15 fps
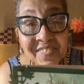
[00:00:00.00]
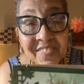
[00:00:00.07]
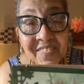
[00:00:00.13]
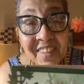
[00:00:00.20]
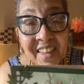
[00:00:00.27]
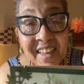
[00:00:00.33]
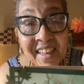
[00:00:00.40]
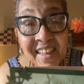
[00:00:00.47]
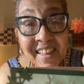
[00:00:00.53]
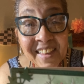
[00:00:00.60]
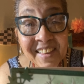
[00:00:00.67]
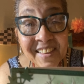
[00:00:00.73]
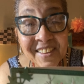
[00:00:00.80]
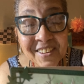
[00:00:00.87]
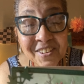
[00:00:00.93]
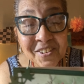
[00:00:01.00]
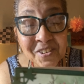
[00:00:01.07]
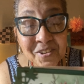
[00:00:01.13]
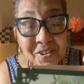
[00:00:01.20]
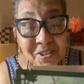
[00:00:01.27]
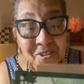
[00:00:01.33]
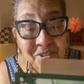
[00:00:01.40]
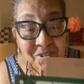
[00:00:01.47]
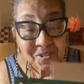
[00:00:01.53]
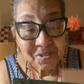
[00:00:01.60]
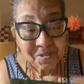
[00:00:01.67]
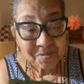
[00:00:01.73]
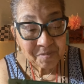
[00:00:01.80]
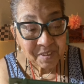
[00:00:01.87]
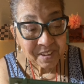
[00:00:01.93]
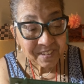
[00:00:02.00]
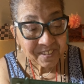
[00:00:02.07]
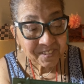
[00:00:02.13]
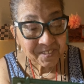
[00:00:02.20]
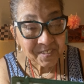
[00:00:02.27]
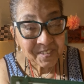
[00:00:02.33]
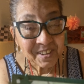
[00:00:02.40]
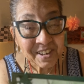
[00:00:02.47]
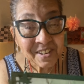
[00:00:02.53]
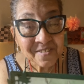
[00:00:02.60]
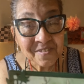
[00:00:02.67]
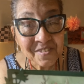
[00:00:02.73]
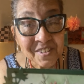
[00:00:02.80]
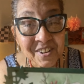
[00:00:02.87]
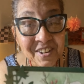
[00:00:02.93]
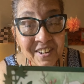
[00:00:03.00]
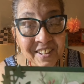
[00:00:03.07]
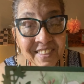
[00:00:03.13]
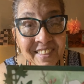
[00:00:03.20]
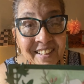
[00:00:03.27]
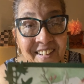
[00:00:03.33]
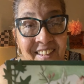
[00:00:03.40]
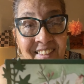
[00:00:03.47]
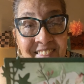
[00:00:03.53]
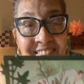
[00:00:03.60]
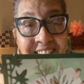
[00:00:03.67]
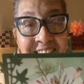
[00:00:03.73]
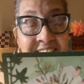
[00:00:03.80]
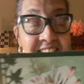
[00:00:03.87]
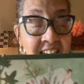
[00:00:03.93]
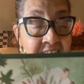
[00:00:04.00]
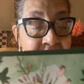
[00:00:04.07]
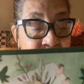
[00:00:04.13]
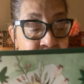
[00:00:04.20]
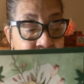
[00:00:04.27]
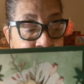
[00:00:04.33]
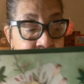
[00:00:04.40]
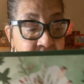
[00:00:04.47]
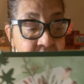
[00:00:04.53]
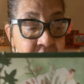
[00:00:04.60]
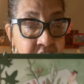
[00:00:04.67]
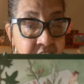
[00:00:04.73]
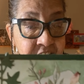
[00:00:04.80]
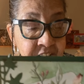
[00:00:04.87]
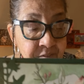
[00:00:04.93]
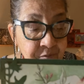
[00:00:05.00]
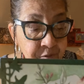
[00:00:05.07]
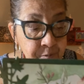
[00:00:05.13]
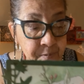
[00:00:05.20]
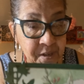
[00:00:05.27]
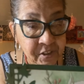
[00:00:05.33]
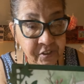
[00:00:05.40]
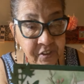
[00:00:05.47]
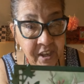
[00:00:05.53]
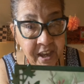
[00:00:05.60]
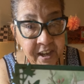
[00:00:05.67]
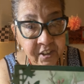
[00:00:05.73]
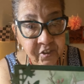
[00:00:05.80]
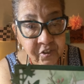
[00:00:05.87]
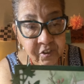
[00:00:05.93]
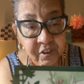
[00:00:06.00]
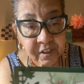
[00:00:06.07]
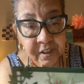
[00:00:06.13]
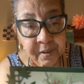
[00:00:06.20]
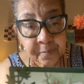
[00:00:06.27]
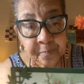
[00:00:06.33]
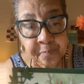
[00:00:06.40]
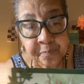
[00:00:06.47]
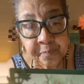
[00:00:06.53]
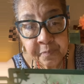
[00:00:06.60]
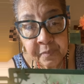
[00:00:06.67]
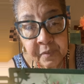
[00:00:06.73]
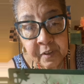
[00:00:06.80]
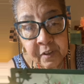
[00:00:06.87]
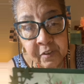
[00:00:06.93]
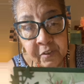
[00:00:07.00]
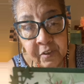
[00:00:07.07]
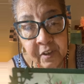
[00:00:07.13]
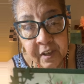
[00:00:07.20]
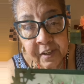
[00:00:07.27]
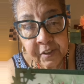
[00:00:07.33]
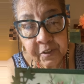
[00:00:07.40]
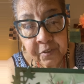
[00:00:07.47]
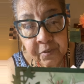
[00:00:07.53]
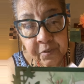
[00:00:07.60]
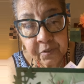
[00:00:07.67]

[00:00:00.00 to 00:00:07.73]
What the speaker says: Thank you, Miss Sweetwater. Look at this. I took out her information, actually, so I don't